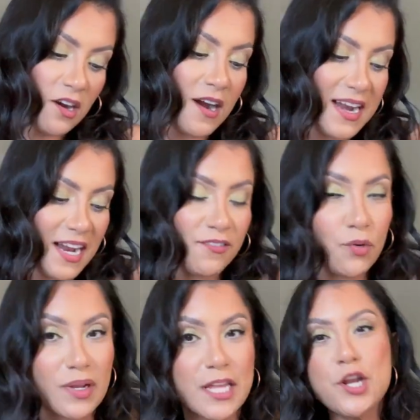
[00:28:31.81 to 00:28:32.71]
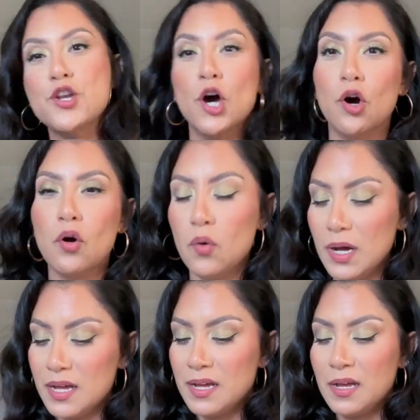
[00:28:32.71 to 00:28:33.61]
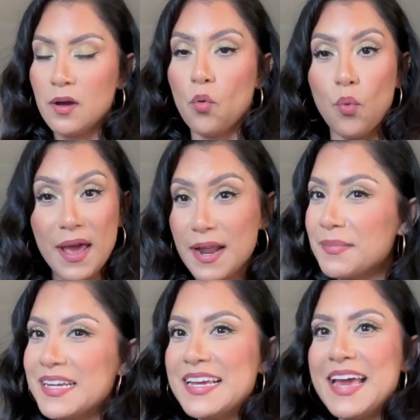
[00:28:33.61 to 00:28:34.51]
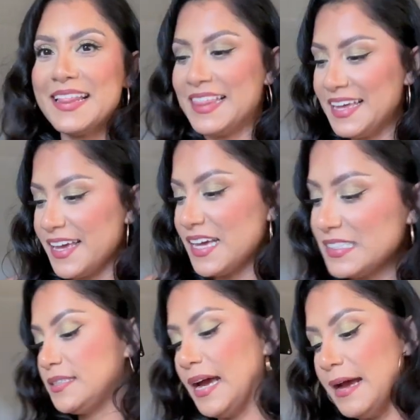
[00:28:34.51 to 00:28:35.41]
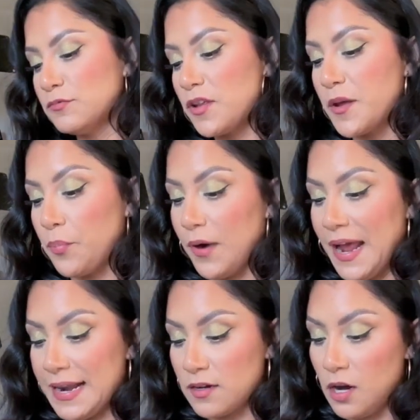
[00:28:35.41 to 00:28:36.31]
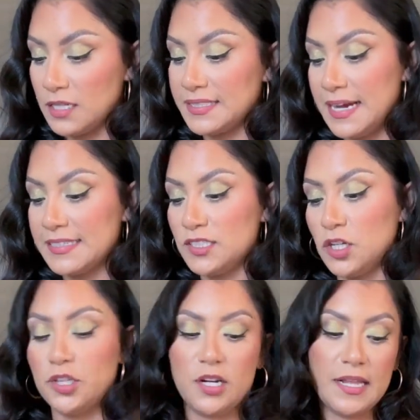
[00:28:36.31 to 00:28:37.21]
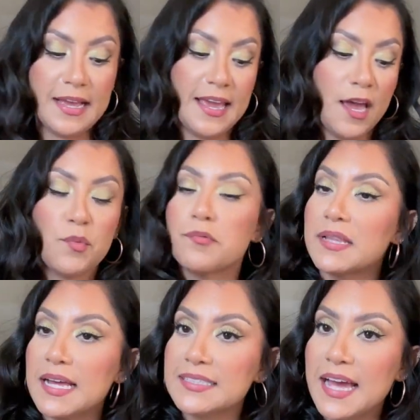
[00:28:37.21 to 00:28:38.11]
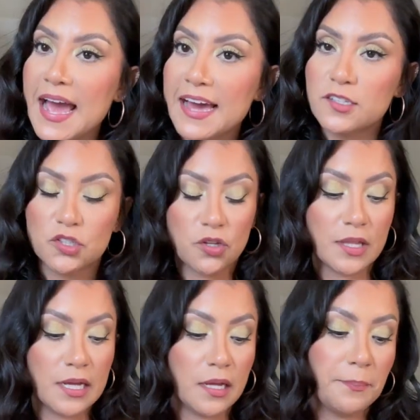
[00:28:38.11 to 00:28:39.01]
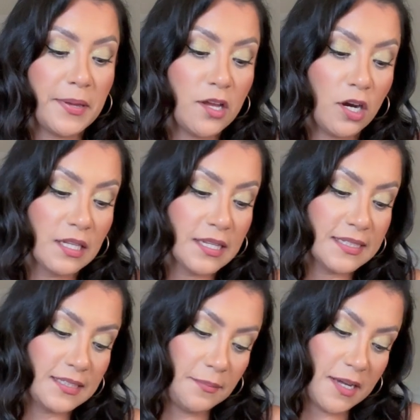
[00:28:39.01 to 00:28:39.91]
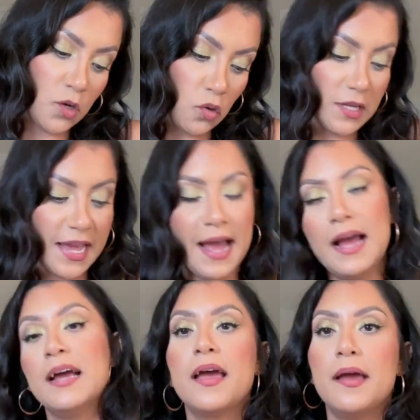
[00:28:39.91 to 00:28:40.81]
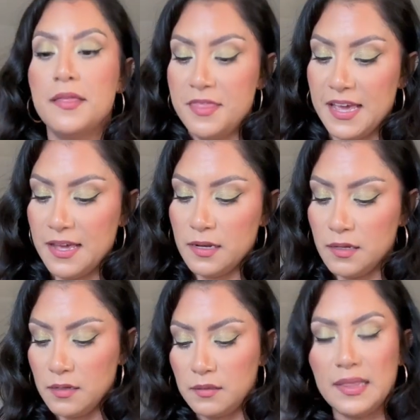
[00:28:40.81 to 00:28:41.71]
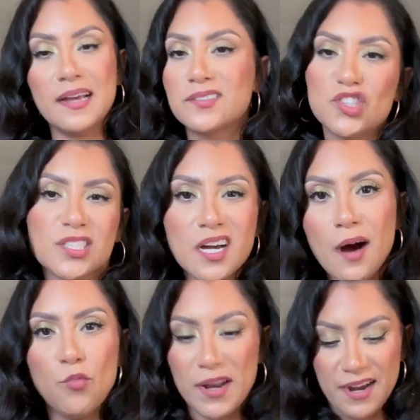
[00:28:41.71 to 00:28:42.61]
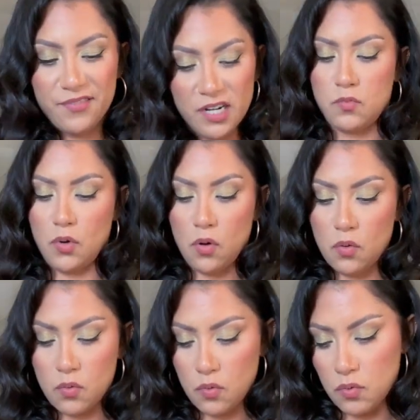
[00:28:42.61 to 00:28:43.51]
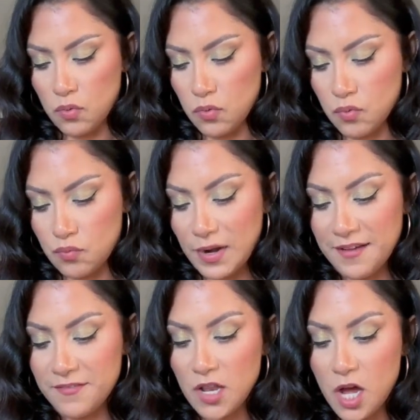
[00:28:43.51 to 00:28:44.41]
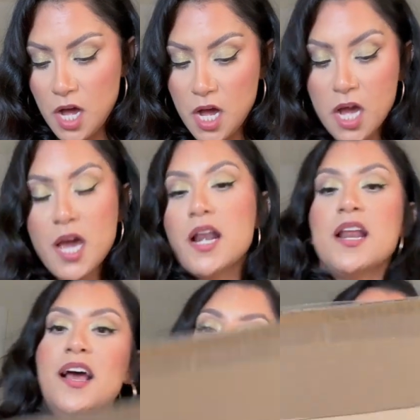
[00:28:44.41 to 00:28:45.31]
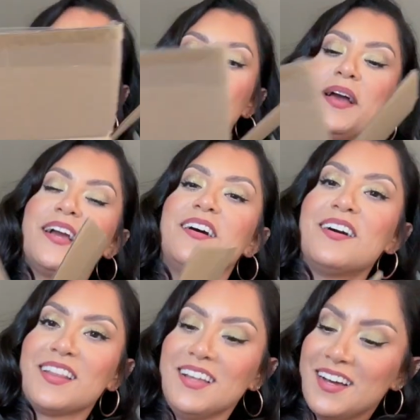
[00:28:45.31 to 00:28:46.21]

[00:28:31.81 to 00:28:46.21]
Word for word: i never really know when i'm gonna get things times where the brand contacts you and they're like hey we would like to add you to the pr list and i'm like cool yeah and then things just come whenever Oh, revlon oh my god look,